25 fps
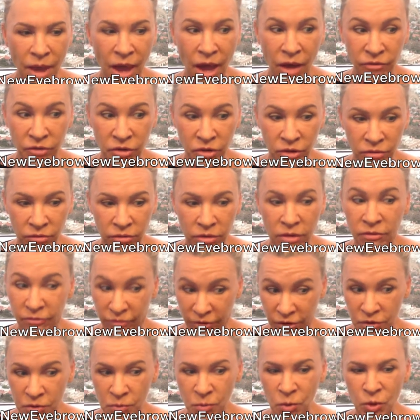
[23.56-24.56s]
After the
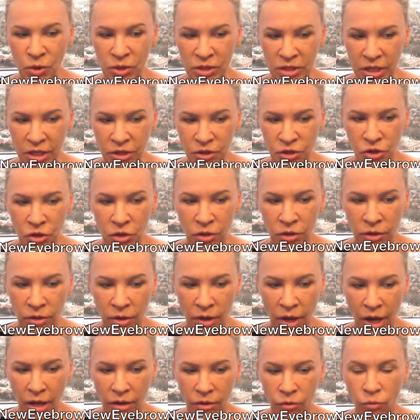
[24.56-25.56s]
first
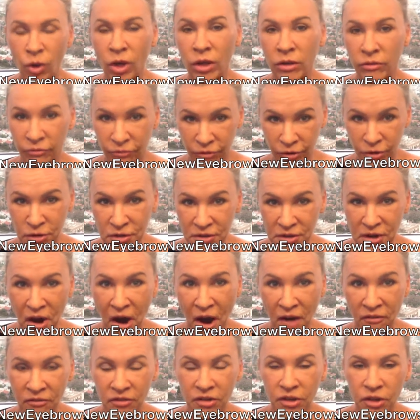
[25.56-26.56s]
procedure, well, first
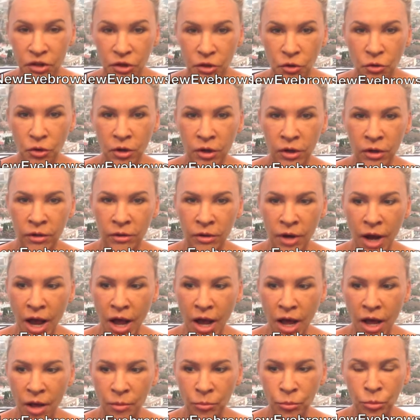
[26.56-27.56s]
off, your
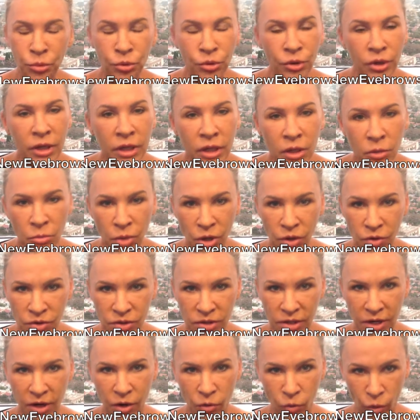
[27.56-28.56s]
pre and
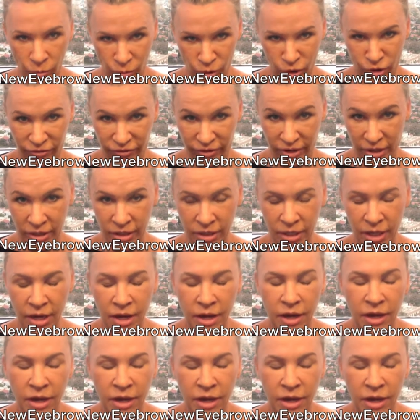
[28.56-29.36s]
post care were perfect.